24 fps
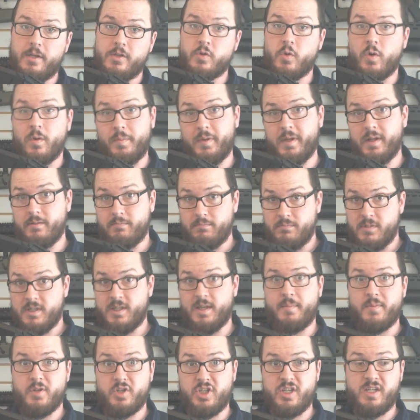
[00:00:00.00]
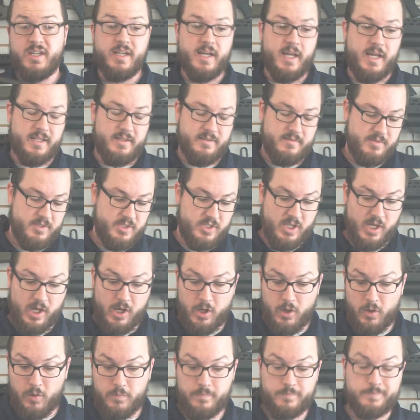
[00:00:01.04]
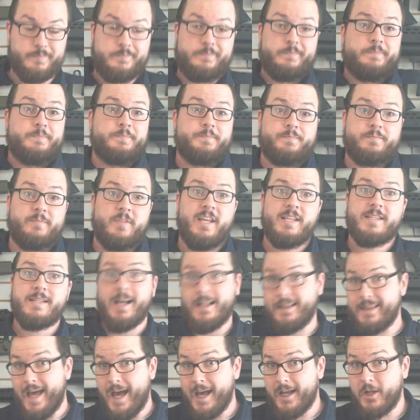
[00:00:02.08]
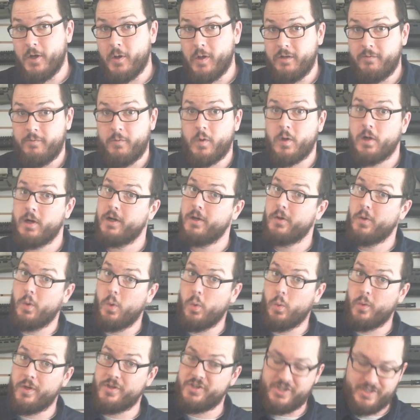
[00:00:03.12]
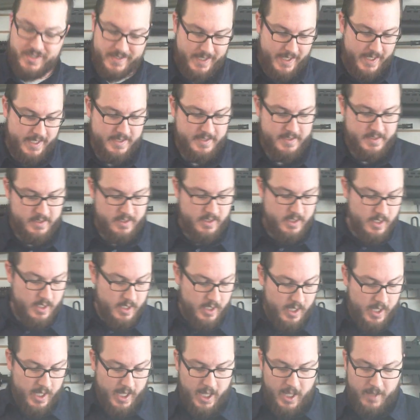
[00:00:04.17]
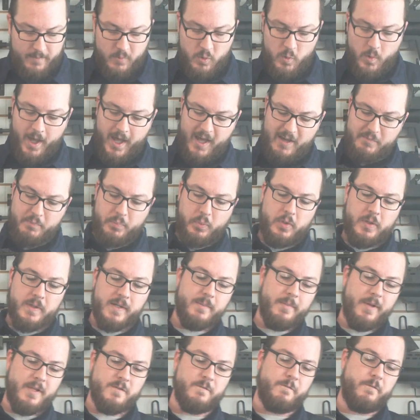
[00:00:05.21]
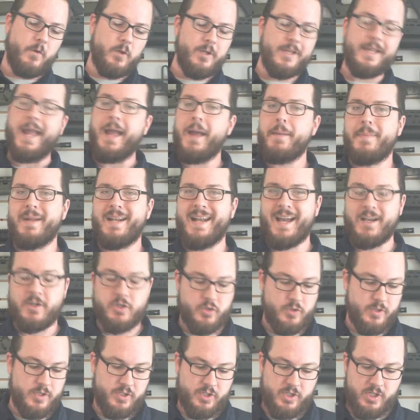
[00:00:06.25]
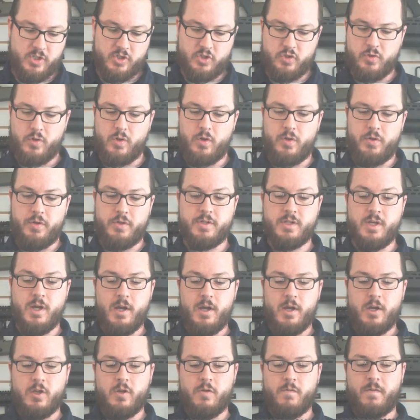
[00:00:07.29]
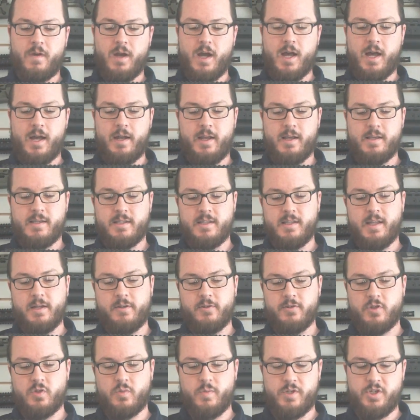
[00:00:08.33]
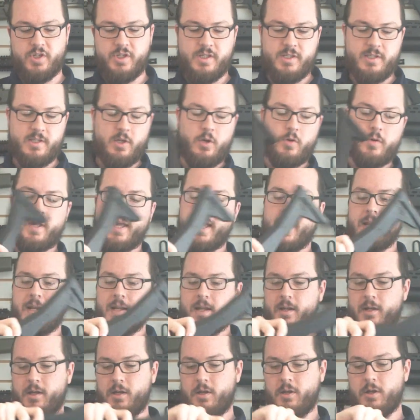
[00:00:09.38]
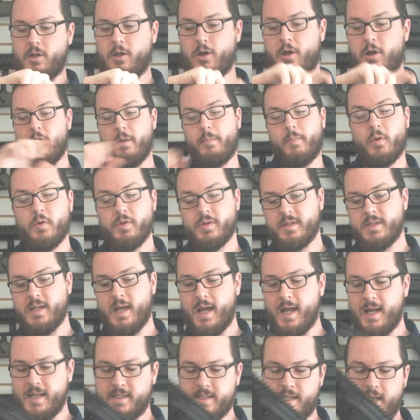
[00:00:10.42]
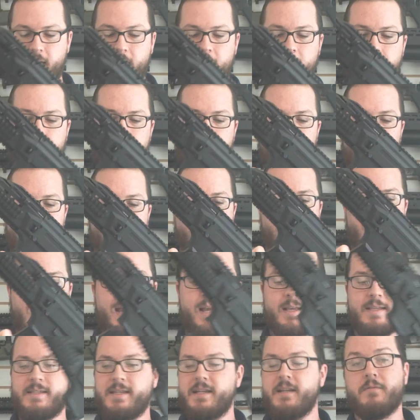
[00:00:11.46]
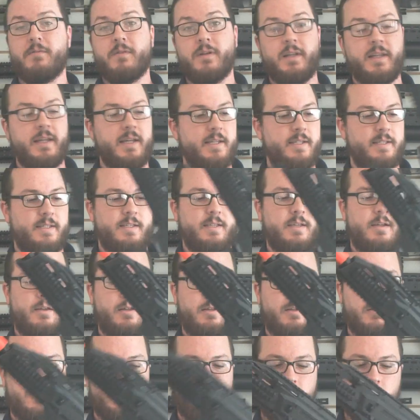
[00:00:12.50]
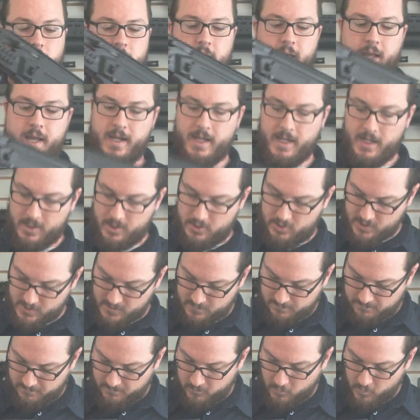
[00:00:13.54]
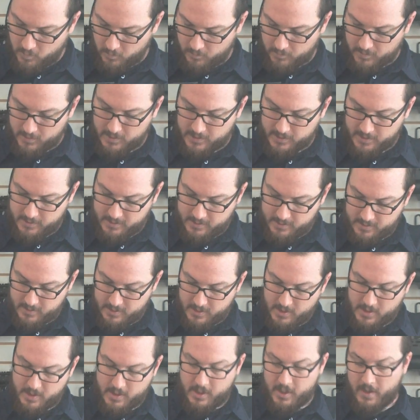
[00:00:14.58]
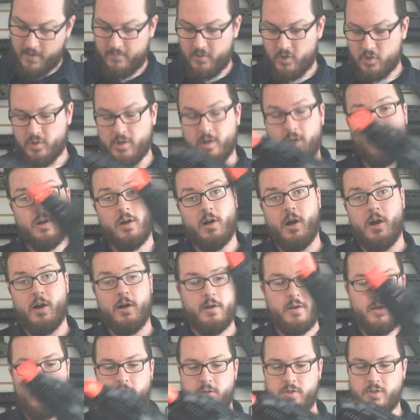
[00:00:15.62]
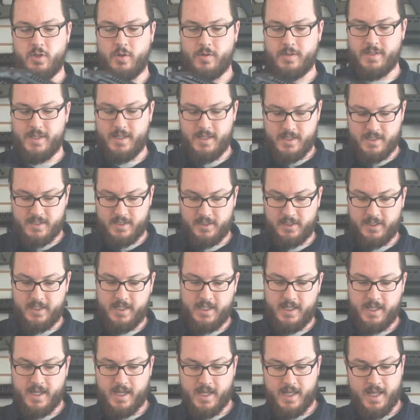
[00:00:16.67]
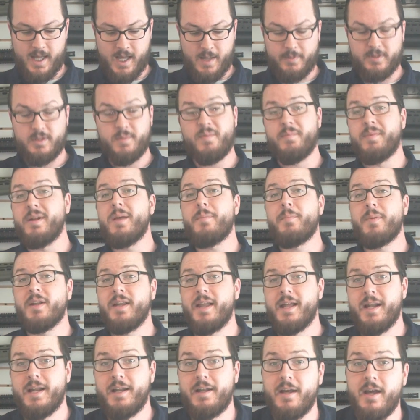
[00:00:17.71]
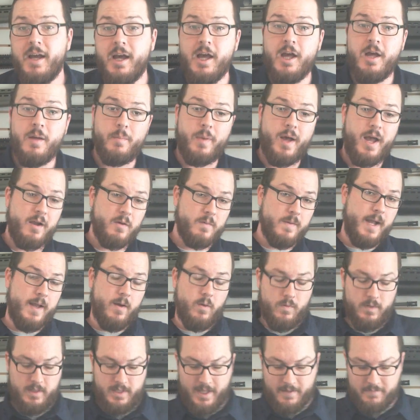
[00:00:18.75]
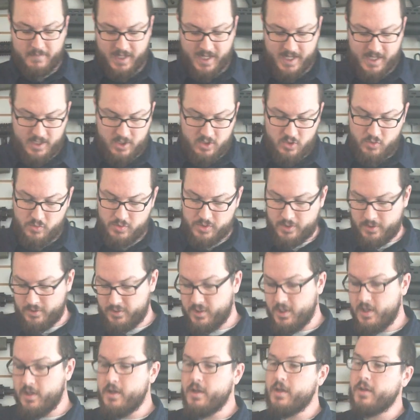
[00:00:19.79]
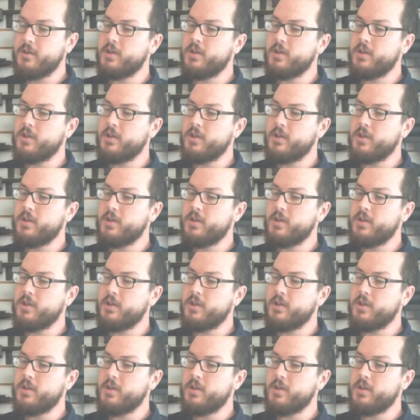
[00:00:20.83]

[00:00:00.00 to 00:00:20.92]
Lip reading: Scorpion submachine gun. So it's got that going for it, which is nice. You have pretty much fully ambidextrous controls. You've got selector switches located on both sides and a magazine release located just forward of the trigger guard, so it's easily able to be manipulated by right or left-handed users.